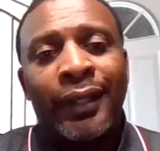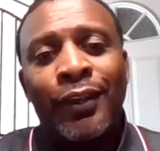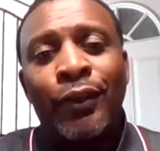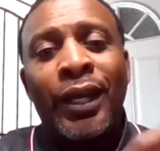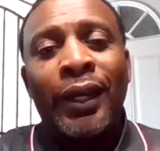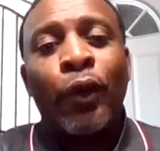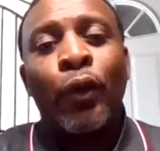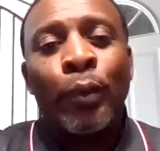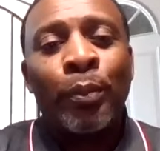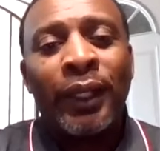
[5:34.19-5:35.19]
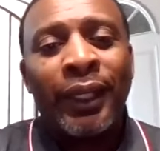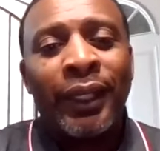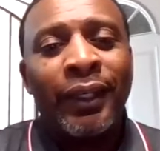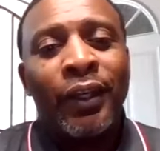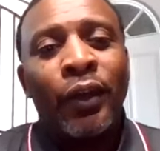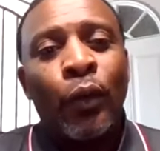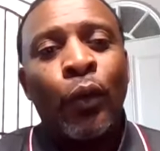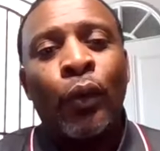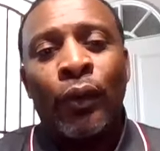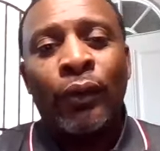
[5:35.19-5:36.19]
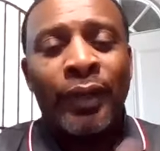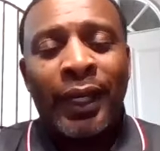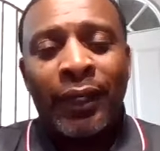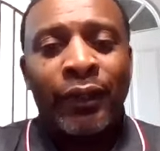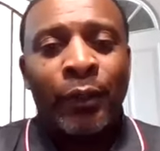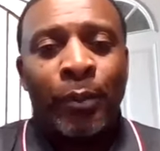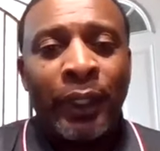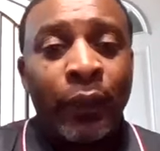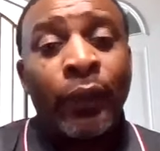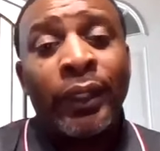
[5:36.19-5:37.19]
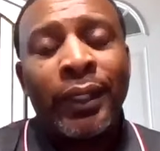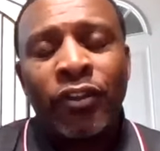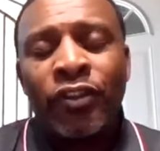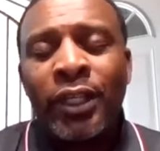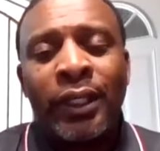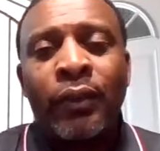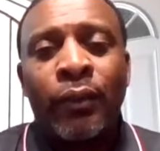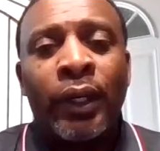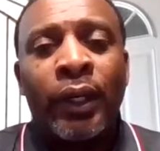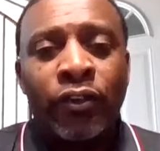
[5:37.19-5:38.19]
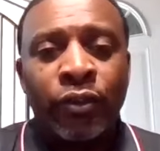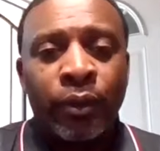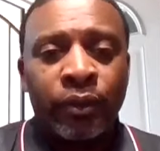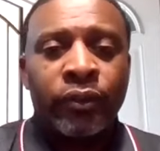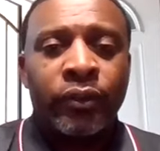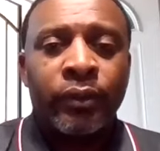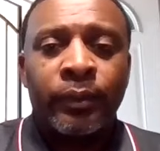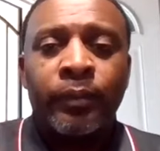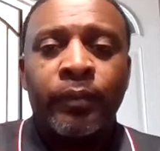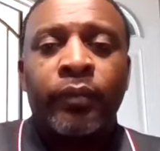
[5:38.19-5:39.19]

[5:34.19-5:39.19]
and you're not overpaying or not underpaying or just getting the wrong insurance.